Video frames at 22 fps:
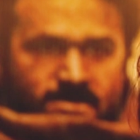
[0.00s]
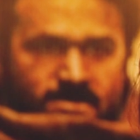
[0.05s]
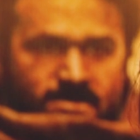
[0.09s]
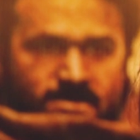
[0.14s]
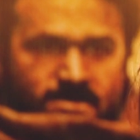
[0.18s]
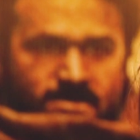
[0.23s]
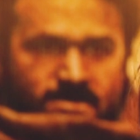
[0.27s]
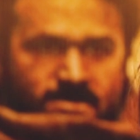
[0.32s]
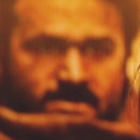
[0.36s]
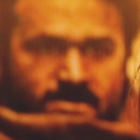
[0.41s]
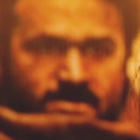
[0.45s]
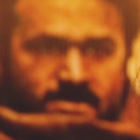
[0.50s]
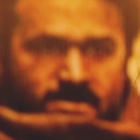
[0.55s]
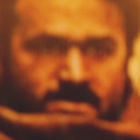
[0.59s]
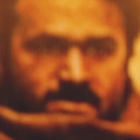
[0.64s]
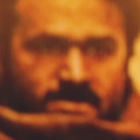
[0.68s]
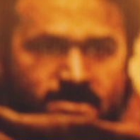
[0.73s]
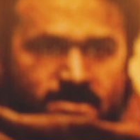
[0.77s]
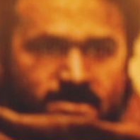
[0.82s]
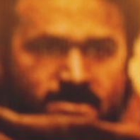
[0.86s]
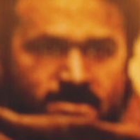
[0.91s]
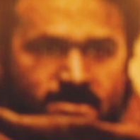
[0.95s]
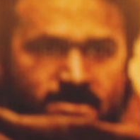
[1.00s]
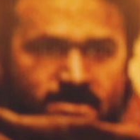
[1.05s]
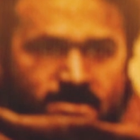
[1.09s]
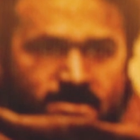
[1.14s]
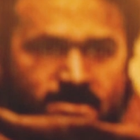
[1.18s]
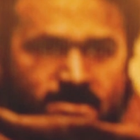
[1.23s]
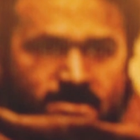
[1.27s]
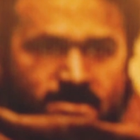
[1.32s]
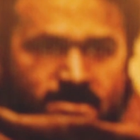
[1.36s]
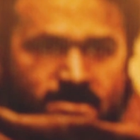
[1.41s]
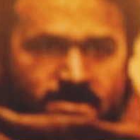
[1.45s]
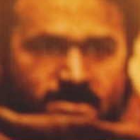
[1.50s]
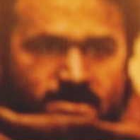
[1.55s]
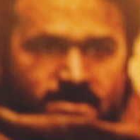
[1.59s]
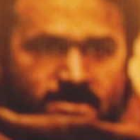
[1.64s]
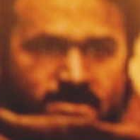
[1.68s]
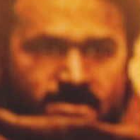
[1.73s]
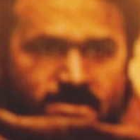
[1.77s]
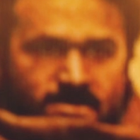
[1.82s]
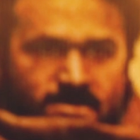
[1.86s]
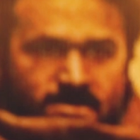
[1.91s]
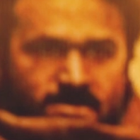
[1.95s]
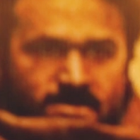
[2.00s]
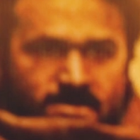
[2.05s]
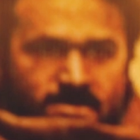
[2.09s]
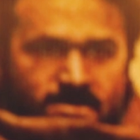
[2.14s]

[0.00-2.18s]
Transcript: This person isn't speaking.